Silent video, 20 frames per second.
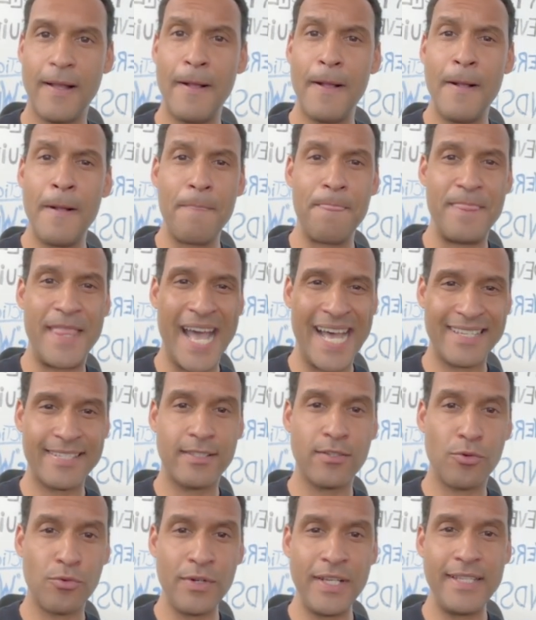That's the
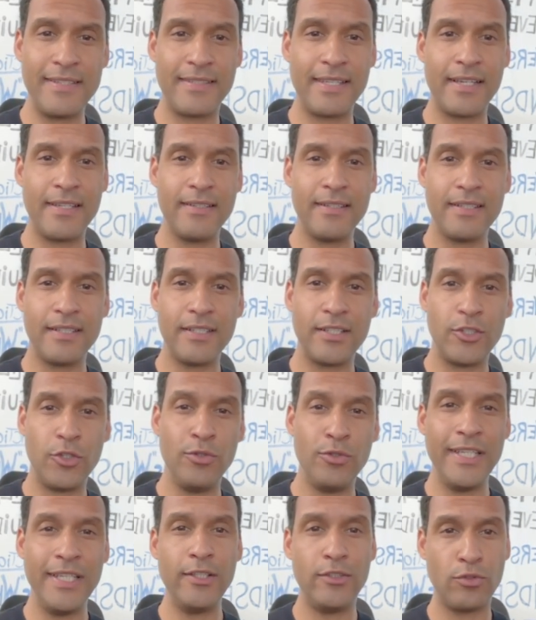reason you
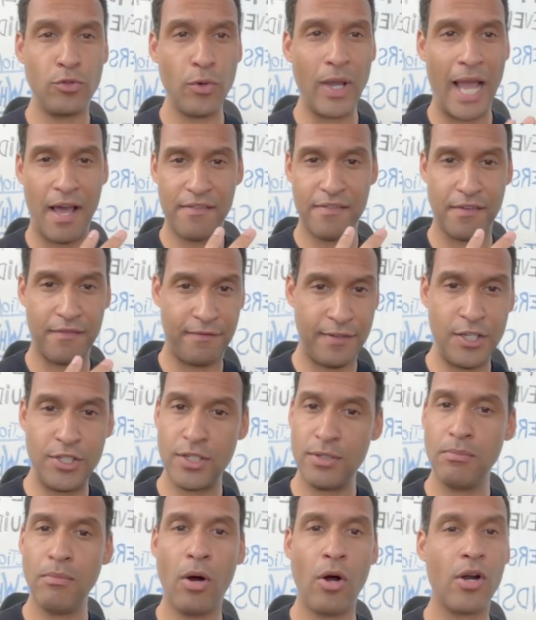need to have a vision
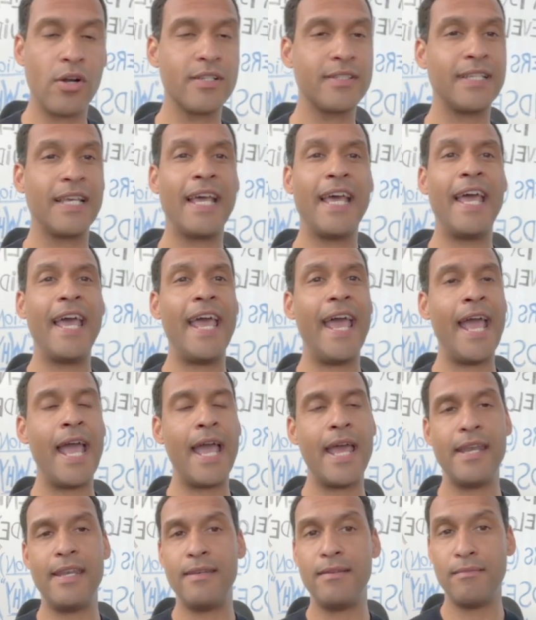board,
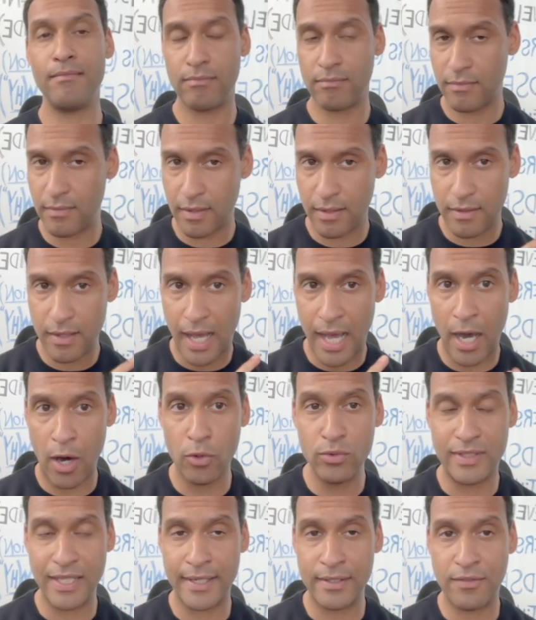and I
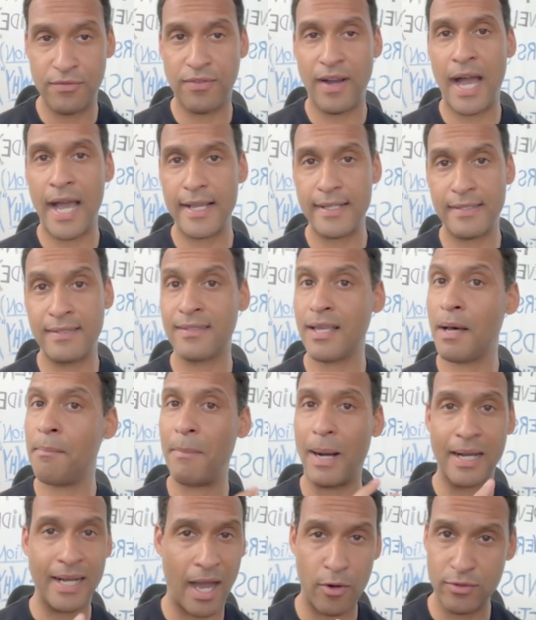would advise some
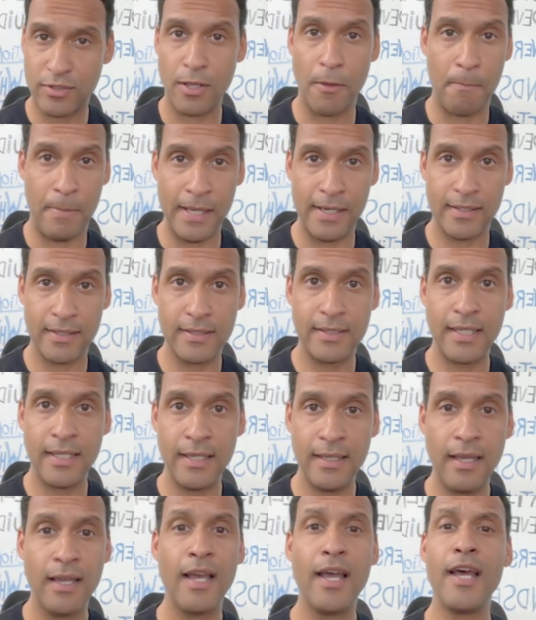
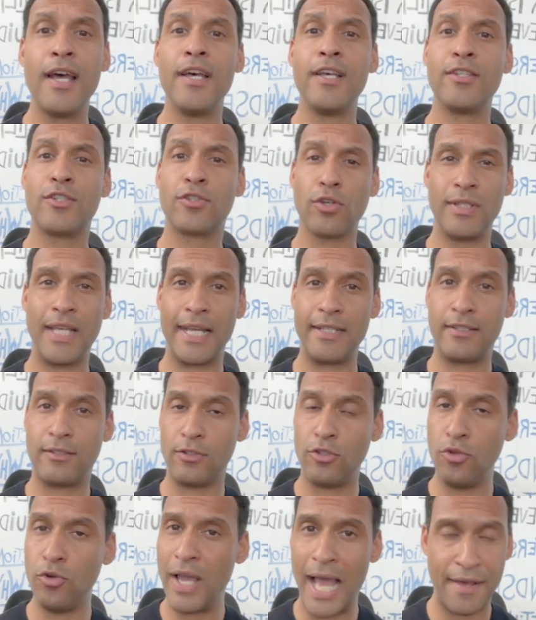accountability so that you
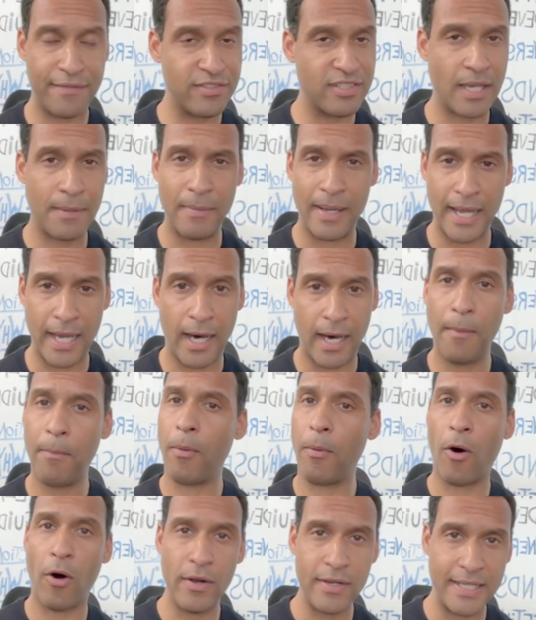have some help
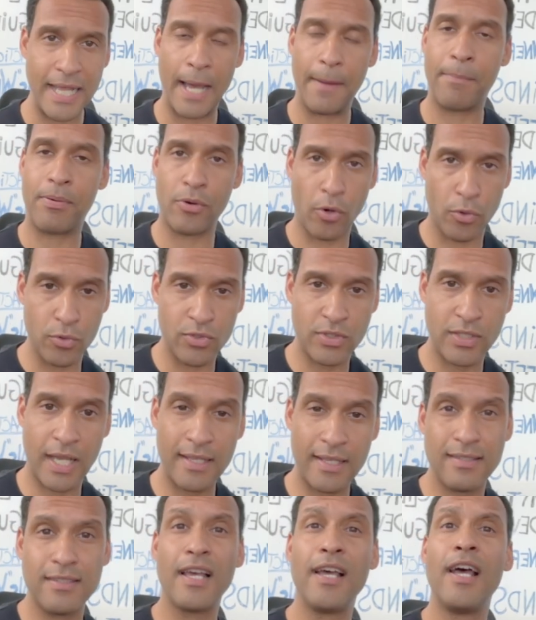on that
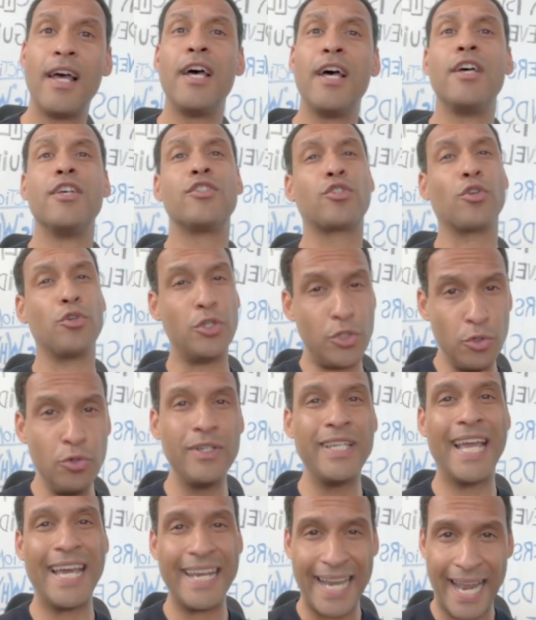process so you
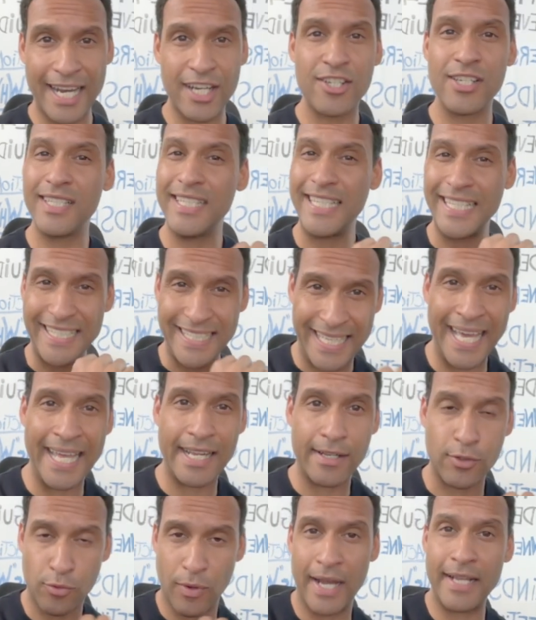can actually get
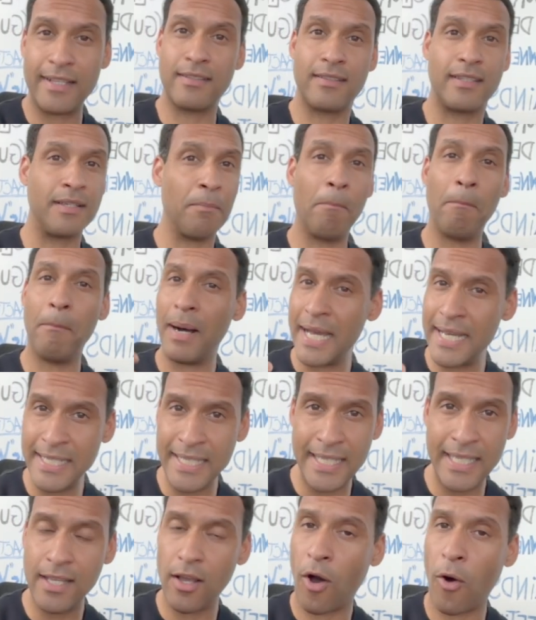it, right? The
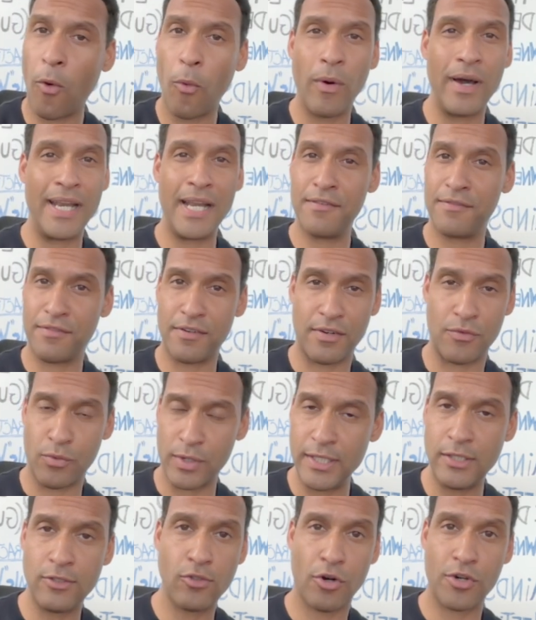money or whatever
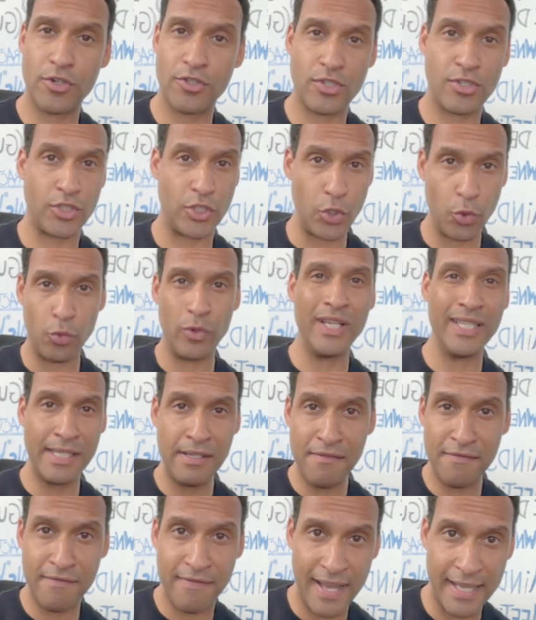resources you will
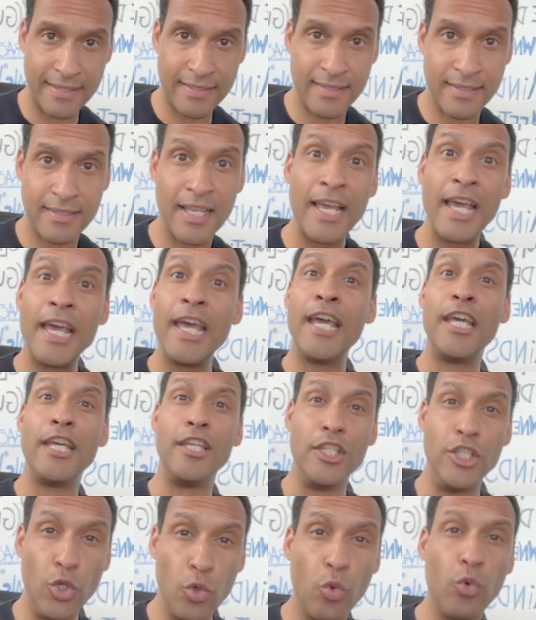invest,
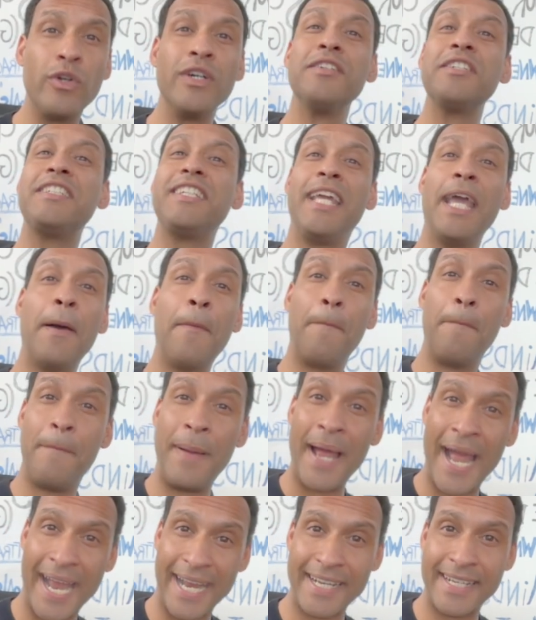you will get
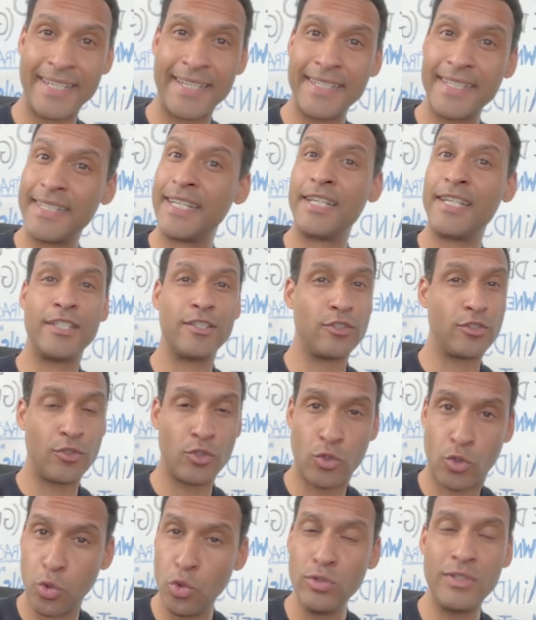back
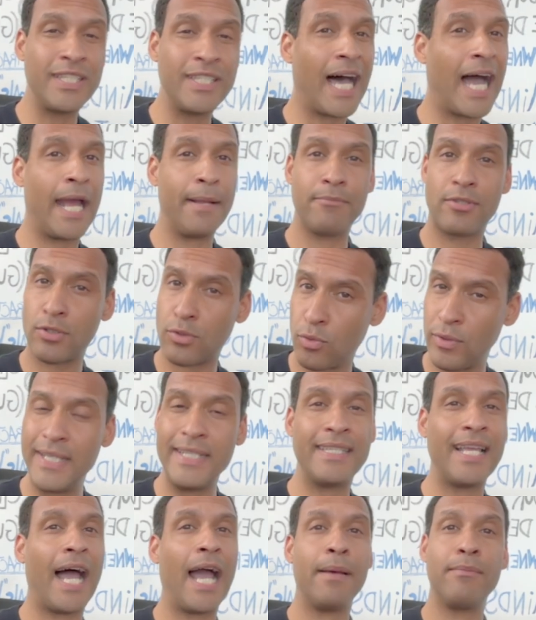2 times, 3
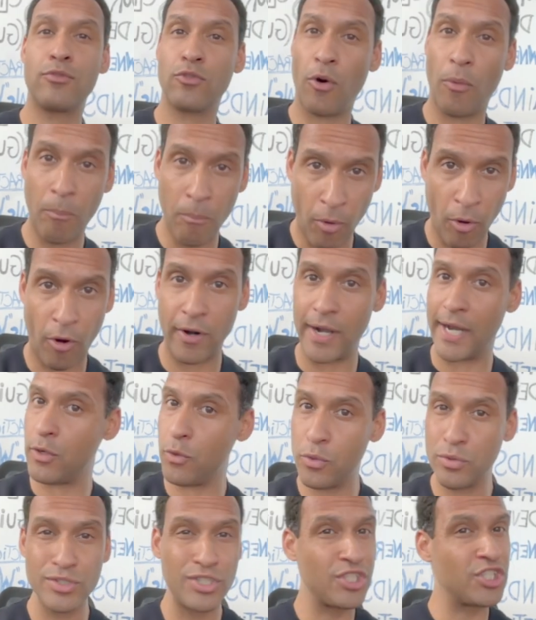times or more, and it
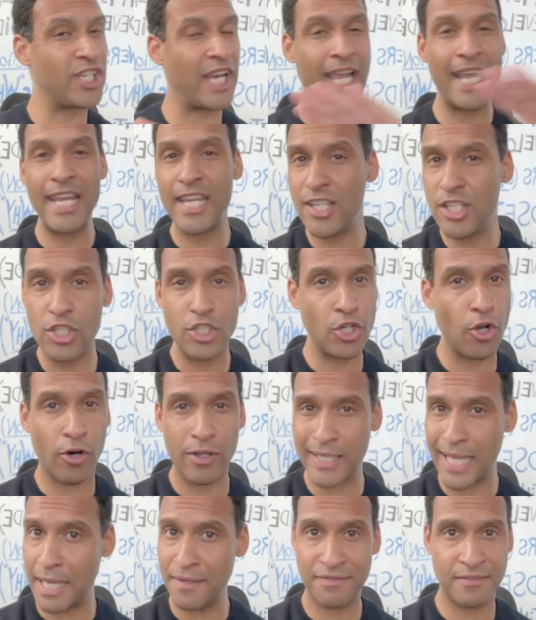will change your
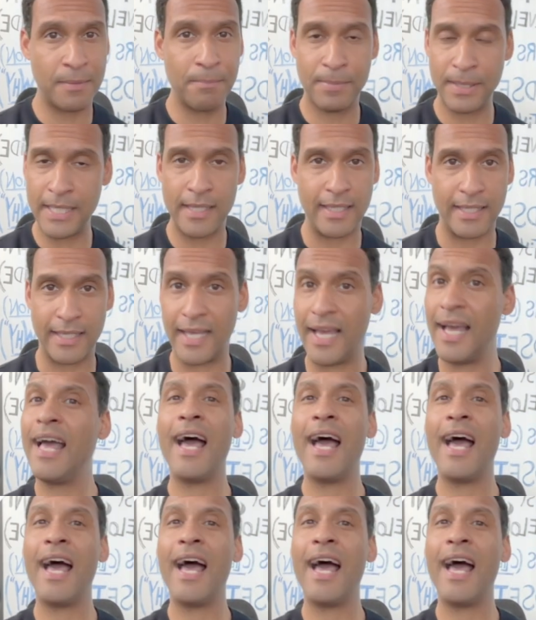life completely.